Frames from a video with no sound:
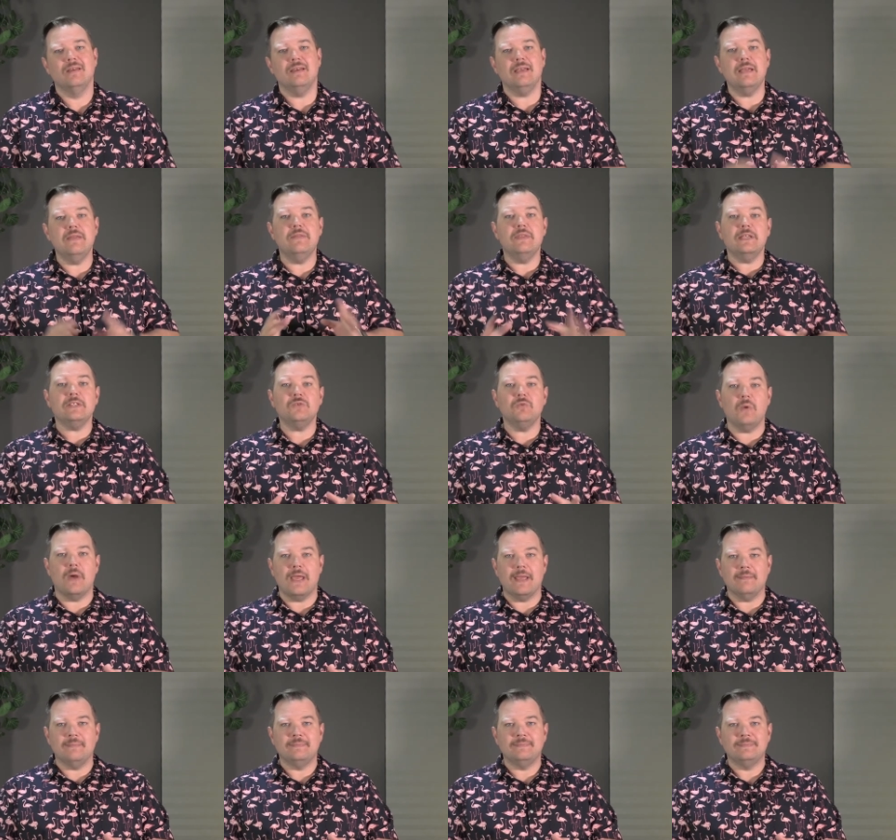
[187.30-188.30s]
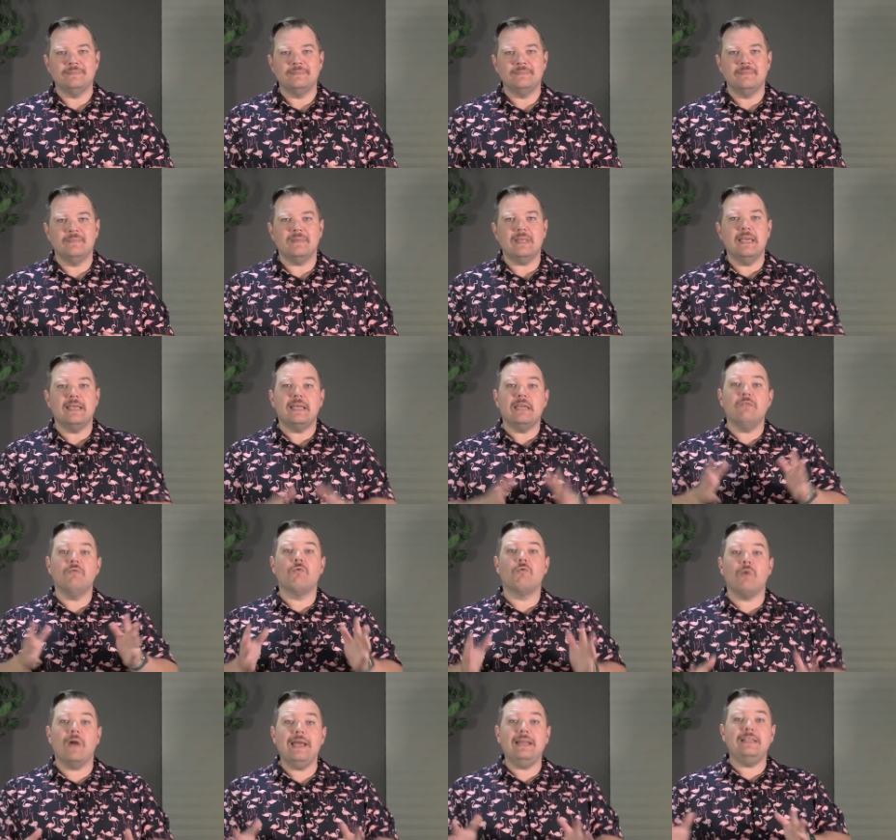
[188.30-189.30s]
In this way, it
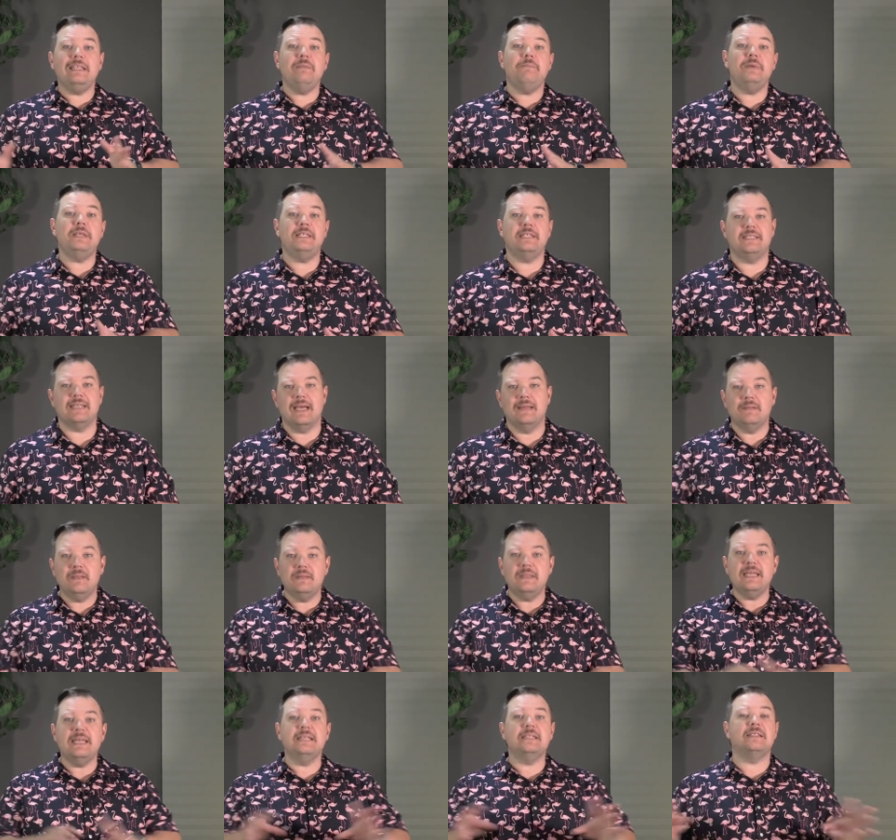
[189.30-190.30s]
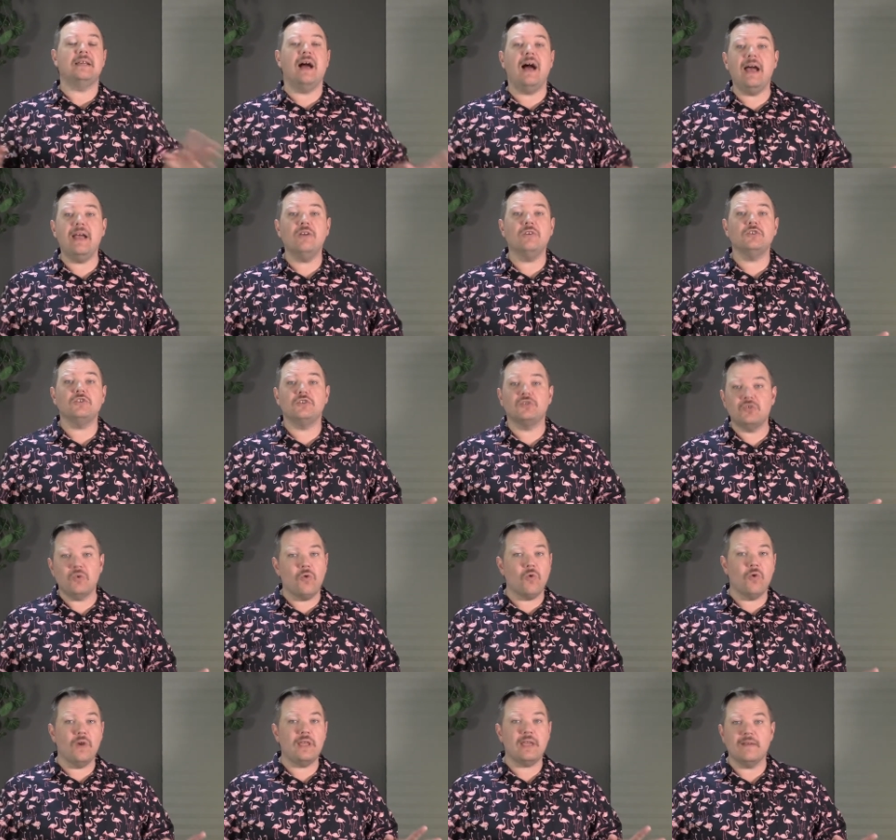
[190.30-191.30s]
can rightly be said that the entire
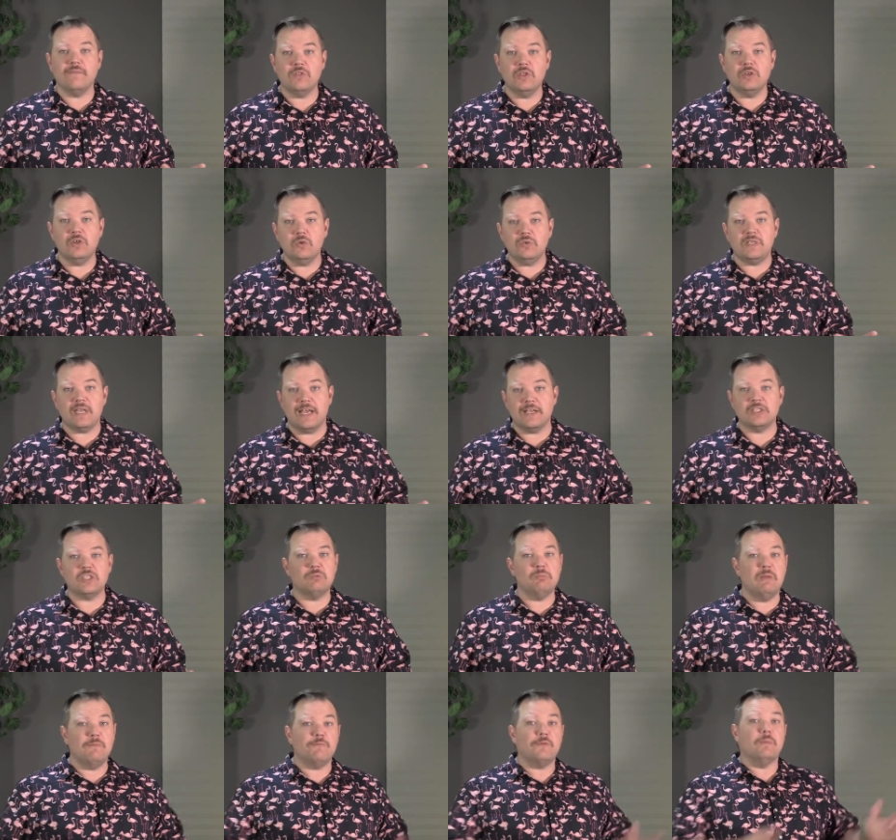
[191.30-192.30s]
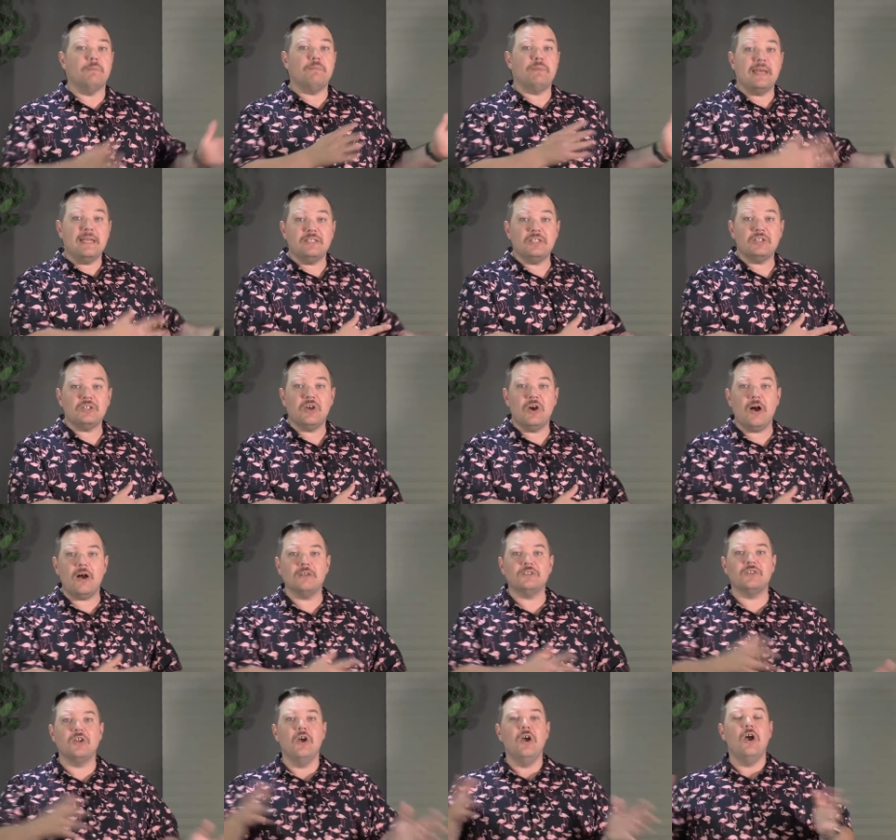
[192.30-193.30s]
story of the New Testament from
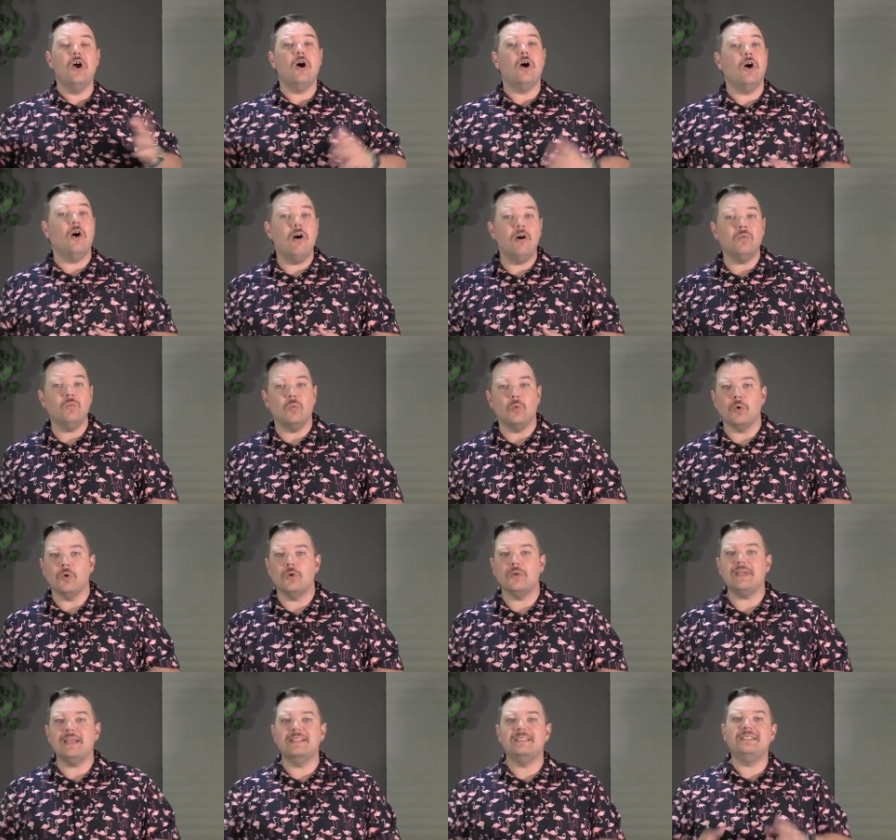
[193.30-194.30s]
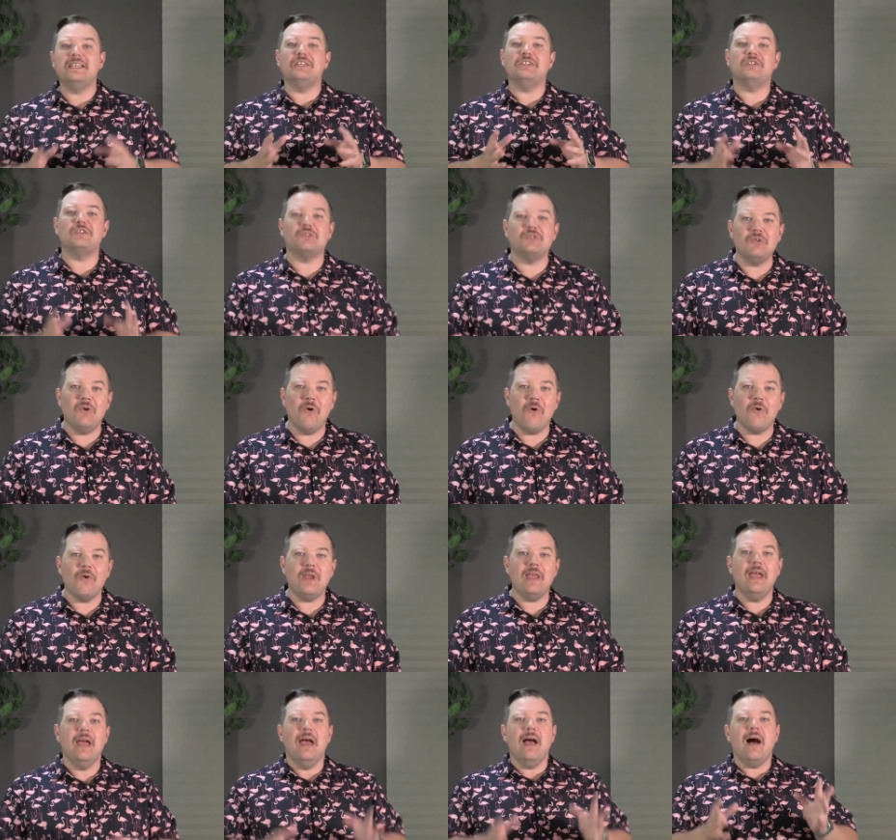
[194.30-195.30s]
Pentecost onward is the
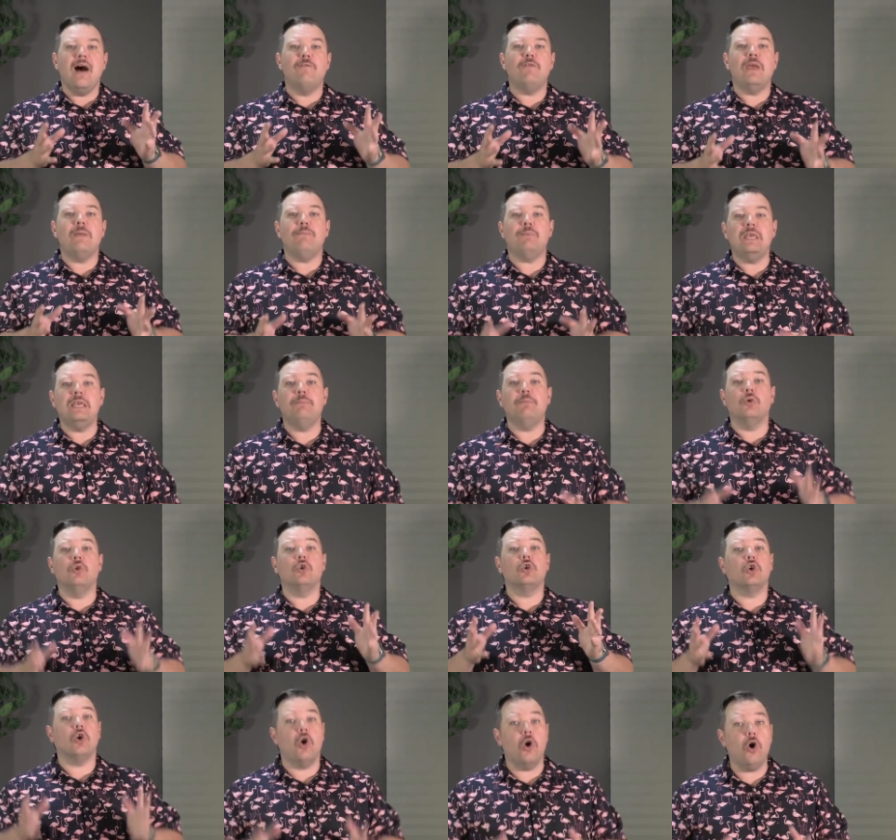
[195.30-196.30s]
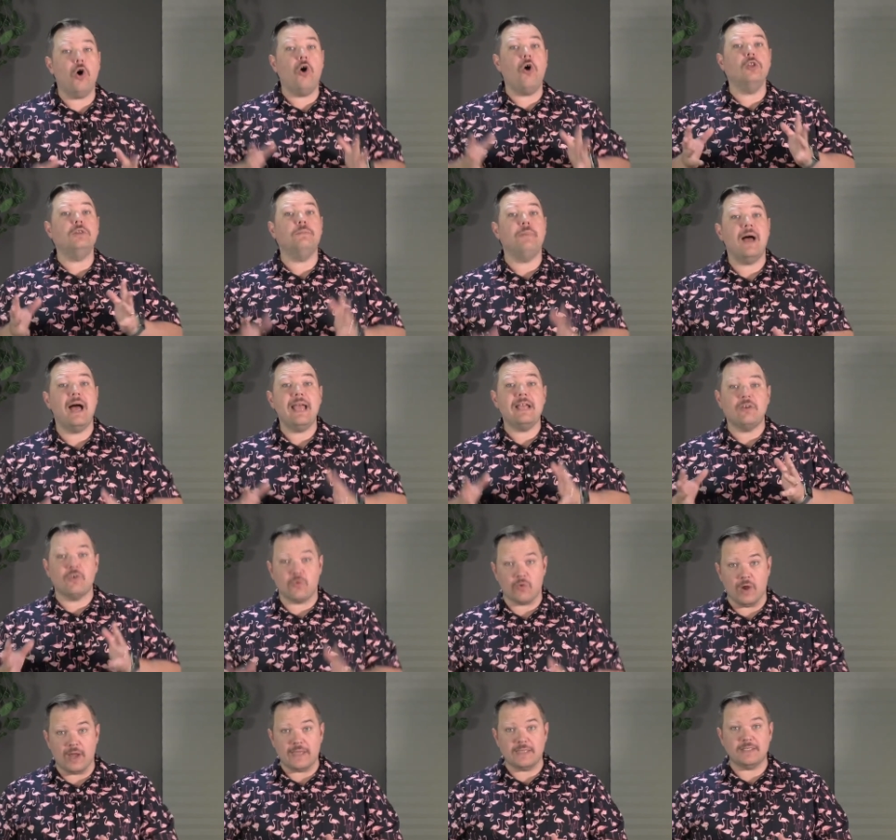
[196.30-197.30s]
story of a people called by
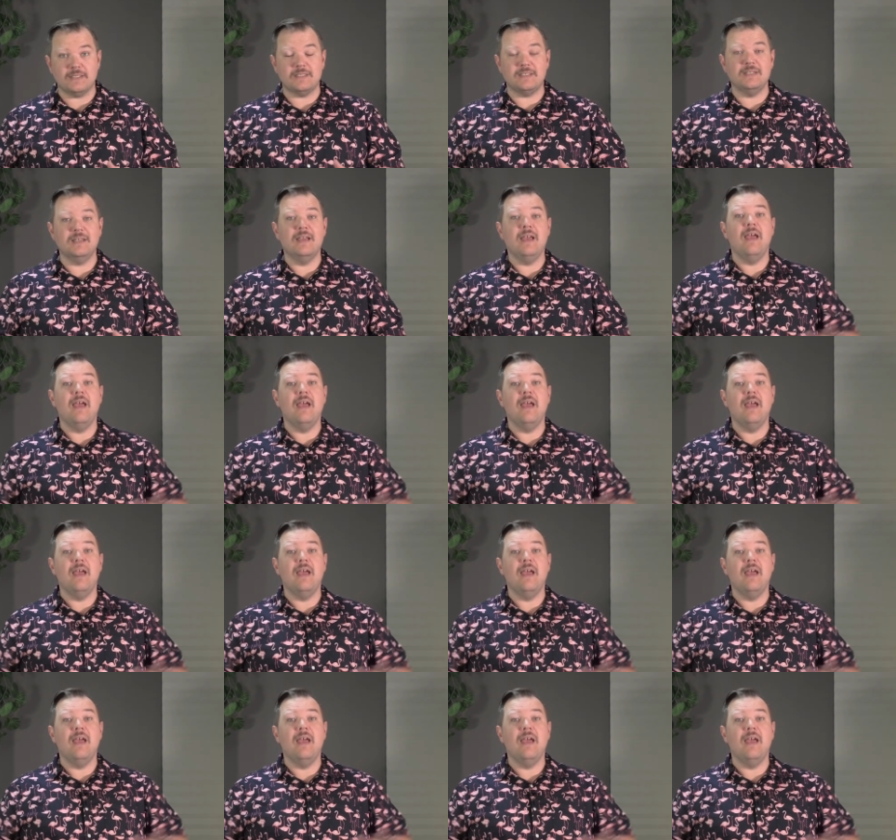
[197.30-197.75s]
Christ